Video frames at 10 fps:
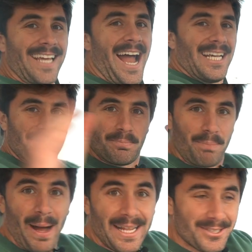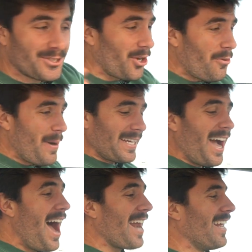guys, buttons, oh my
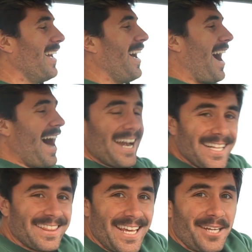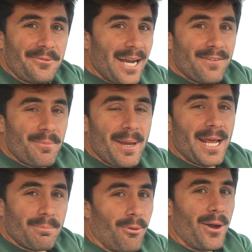God. I didn't think we'd ever be
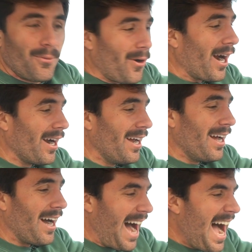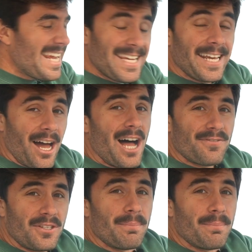at a point where I get off to